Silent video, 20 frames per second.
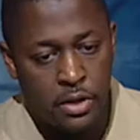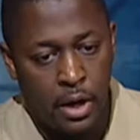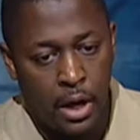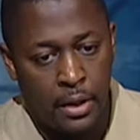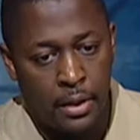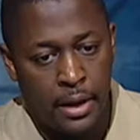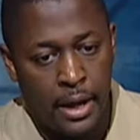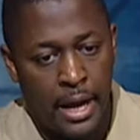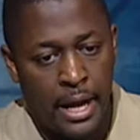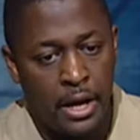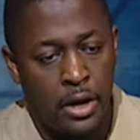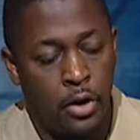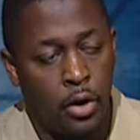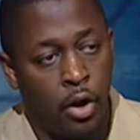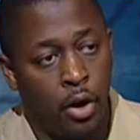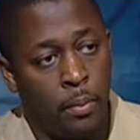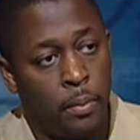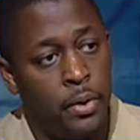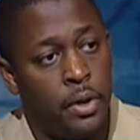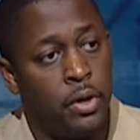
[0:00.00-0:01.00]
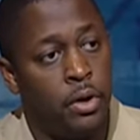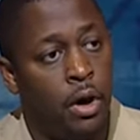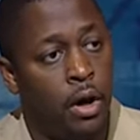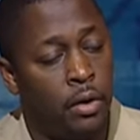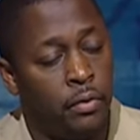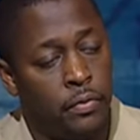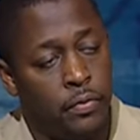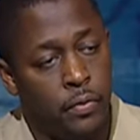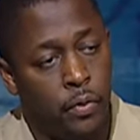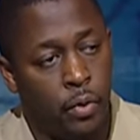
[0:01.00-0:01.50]
not the end-all,
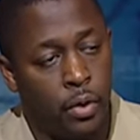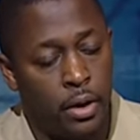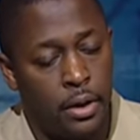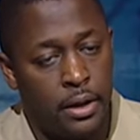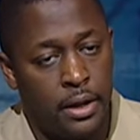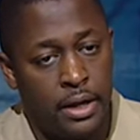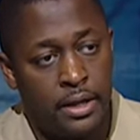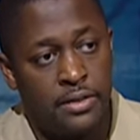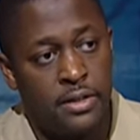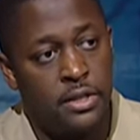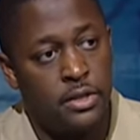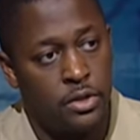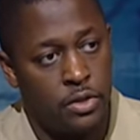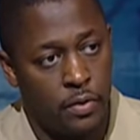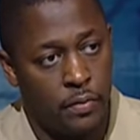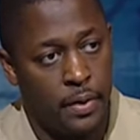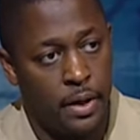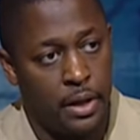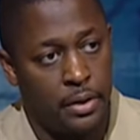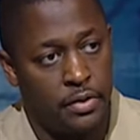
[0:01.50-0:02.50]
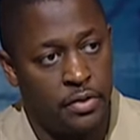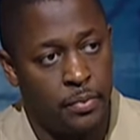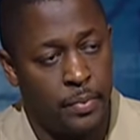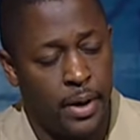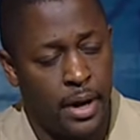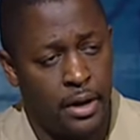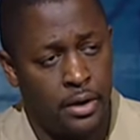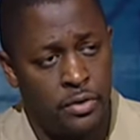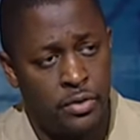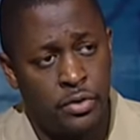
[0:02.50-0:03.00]
be-all for the existence of health
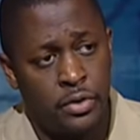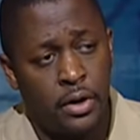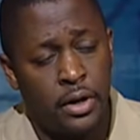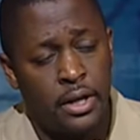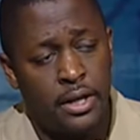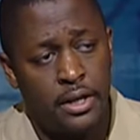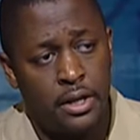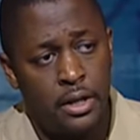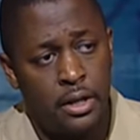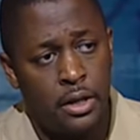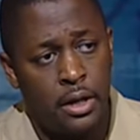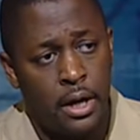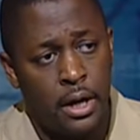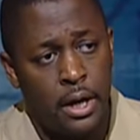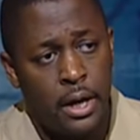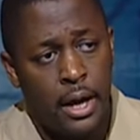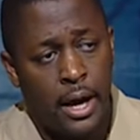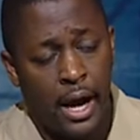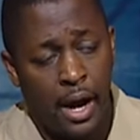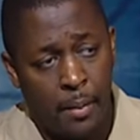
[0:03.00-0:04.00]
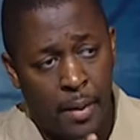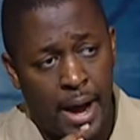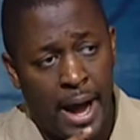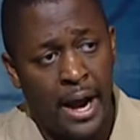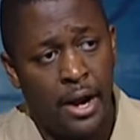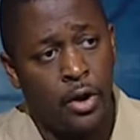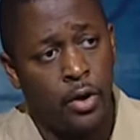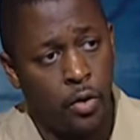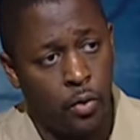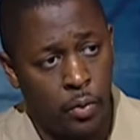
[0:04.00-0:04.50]
disparities, those are key
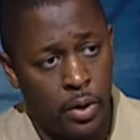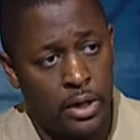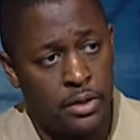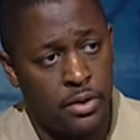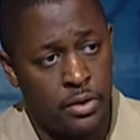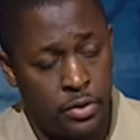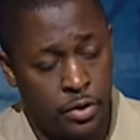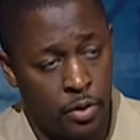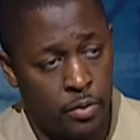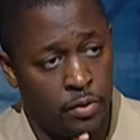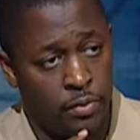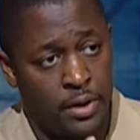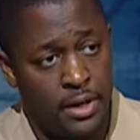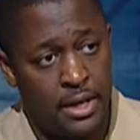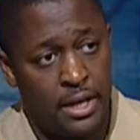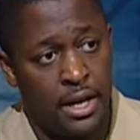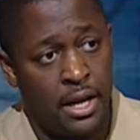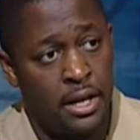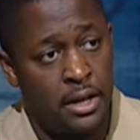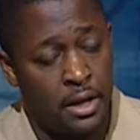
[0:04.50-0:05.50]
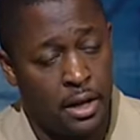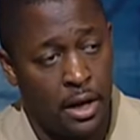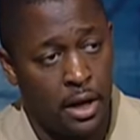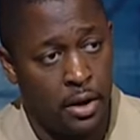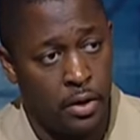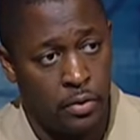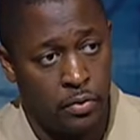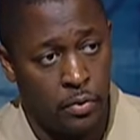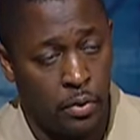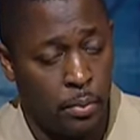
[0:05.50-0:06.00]
anchor weights in terms of key
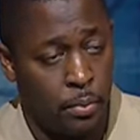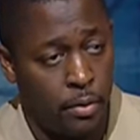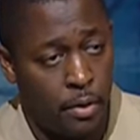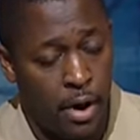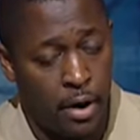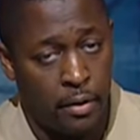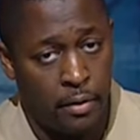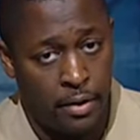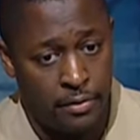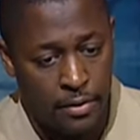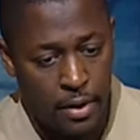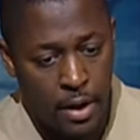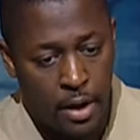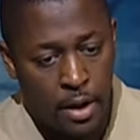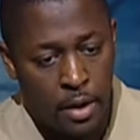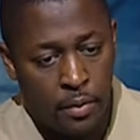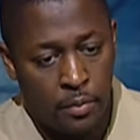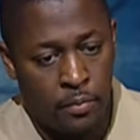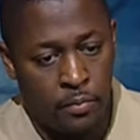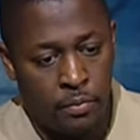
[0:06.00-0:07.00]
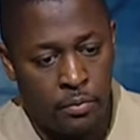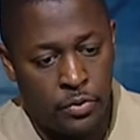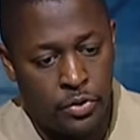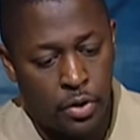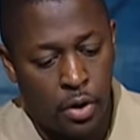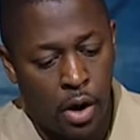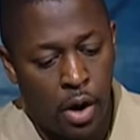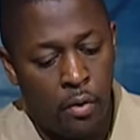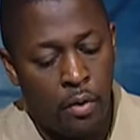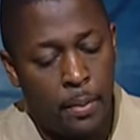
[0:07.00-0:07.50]
indicators for progress.
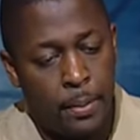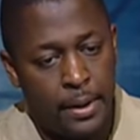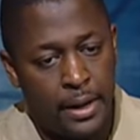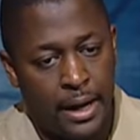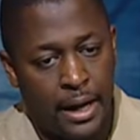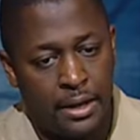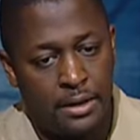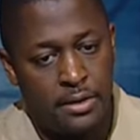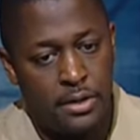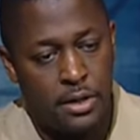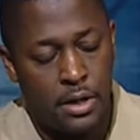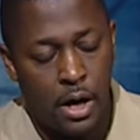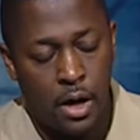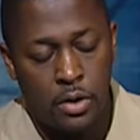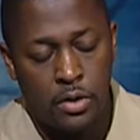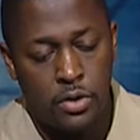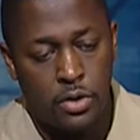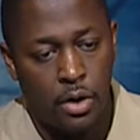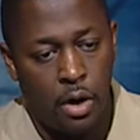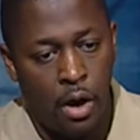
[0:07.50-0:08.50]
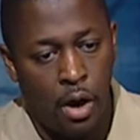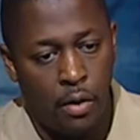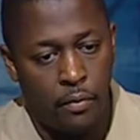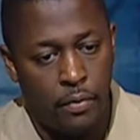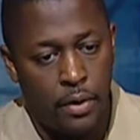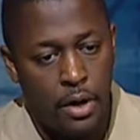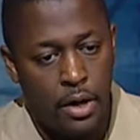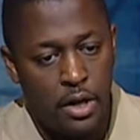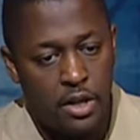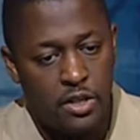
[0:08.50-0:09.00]
So our plan starts off
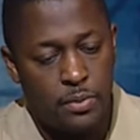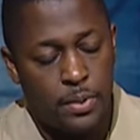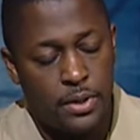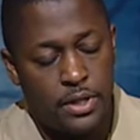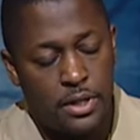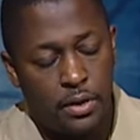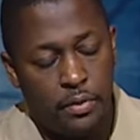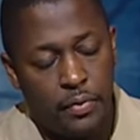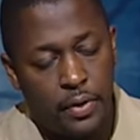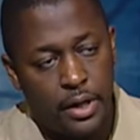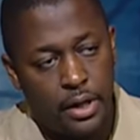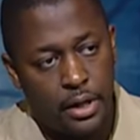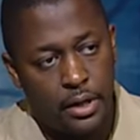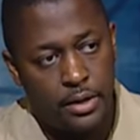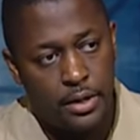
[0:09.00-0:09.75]
specifically